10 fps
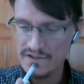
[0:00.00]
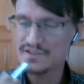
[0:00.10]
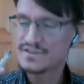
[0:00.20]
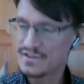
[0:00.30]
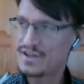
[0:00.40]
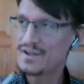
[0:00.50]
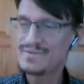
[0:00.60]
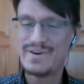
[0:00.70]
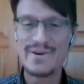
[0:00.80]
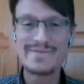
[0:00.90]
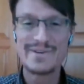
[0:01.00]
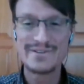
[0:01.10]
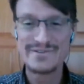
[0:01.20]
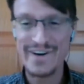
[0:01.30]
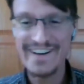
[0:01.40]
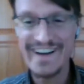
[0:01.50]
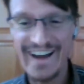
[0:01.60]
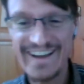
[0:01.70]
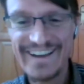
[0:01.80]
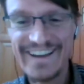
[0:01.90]
that's the name, we put
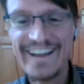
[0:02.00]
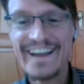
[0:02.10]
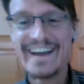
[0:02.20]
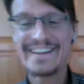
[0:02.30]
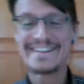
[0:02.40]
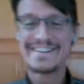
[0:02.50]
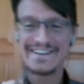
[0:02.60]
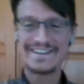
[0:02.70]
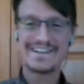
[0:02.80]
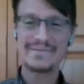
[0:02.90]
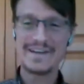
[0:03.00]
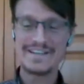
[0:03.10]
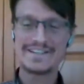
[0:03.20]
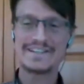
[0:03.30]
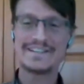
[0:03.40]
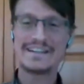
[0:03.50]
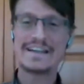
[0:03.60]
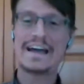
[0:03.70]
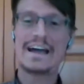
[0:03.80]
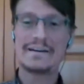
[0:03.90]
fungi in the third dimension
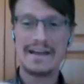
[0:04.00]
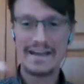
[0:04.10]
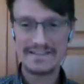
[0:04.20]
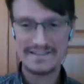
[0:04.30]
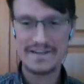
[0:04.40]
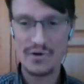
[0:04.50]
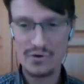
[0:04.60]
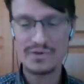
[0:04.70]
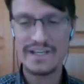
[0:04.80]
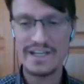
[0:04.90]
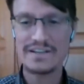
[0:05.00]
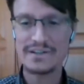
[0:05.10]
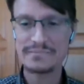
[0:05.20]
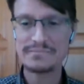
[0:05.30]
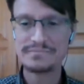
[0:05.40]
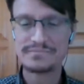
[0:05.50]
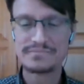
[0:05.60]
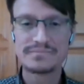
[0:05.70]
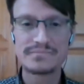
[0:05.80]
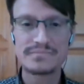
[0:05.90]
as their own kingdom
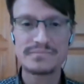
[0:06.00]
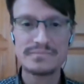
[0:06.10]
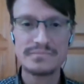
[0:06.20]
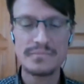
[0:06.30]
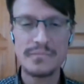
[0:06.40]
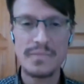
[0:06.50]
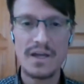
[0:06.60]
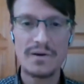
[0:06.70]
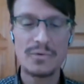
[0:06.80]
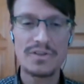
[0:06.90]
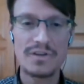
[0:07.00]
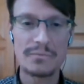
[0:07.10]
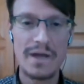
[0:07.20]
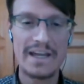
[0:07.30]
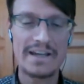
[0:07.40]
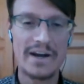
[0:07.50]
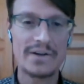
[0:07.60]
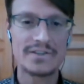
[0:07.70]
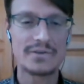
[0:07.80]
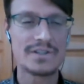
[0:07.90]
with their main
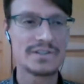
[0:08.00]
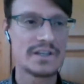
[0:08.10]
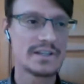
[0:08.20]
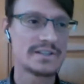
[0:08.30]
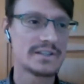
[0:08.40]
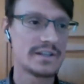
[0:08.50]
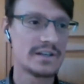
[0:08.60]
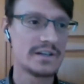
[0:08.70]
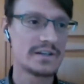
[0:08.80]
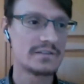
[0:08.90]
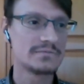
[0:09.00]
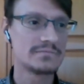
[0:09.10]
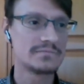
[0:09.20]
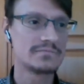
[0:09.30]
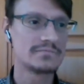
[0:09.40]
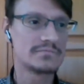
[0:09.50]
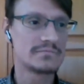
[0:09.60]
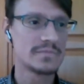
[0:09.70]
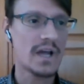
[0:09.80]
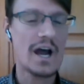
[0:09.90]
characteristics,
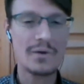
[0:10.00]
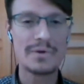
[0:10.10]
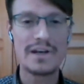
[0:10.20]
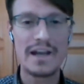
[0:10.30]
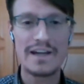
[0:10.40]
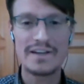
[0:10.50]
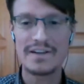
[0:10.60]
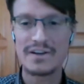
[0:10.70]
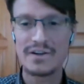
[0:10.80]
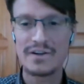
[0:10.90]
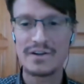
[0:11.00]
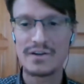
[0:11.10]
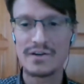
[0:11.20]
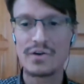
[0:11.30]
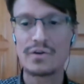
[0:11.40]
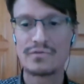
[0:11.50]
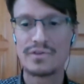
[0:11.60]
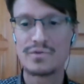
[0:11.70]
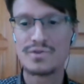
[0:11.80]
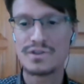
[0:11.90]
carbon-like
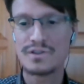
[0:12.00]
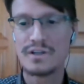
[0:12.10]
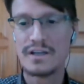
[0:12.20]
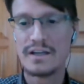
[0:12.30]
confusion,